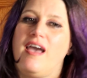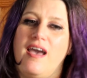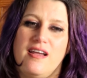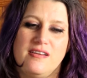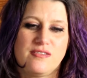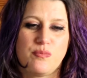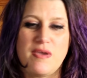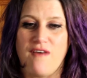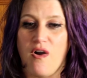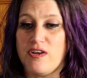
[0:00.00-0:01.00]
And
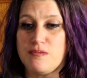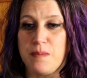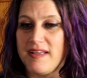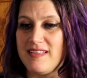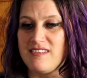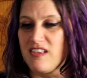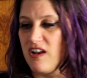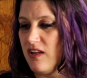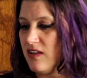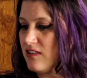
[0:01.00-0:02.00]
we've always played these
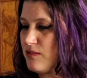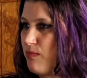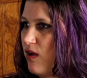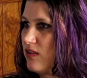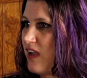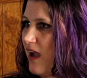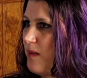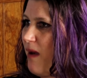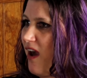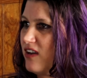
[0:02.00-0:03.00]
little small-time
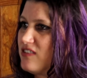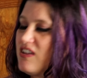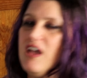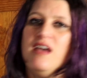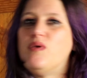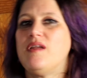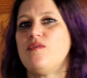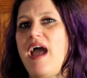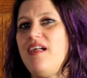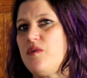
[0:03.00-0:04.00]
bars. When
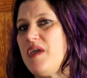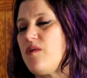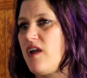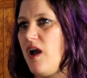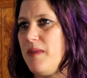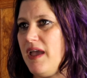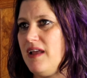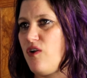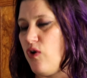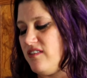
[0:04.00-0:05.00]
Rally Week would come in,
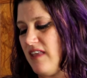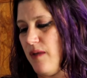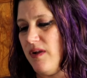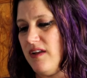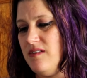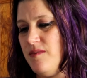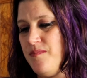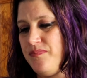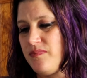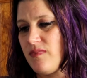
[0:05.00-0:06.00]
of course they would
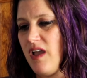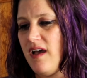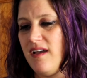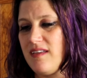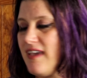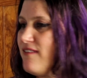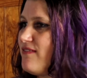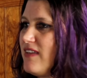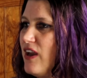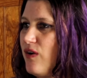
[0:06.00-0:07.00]
give
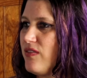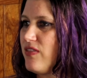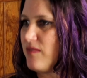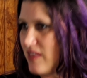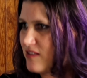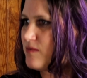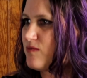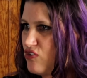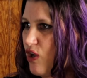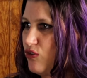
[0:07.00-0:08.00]
these
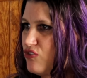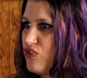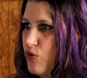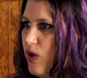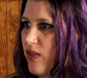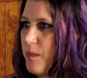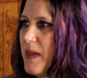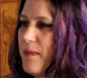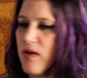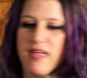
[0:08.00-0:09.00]
shows to other
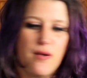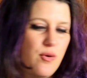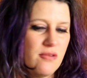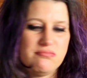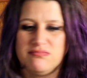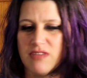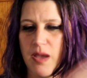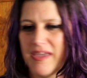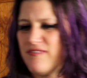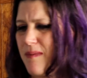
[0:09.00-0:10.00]
people that were
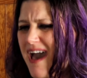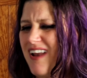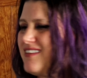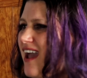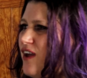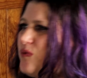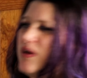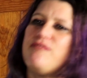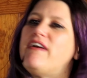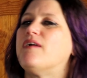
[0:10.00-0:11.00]
coming in from out of town or
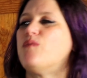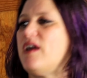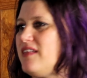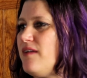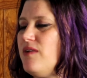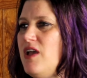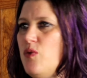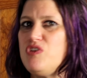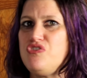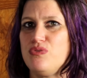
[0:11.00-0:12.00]
whatever. Very rarely
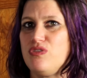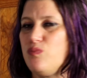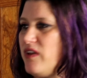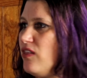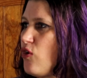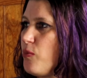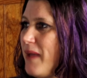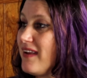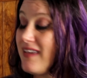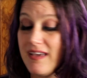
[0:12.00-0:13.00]
would a local
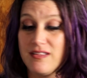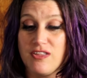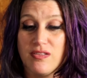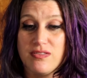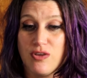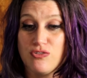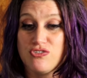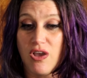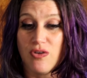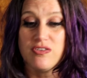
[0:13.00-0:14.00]
band get those
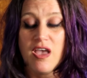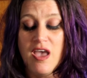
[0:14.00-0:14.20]
shows.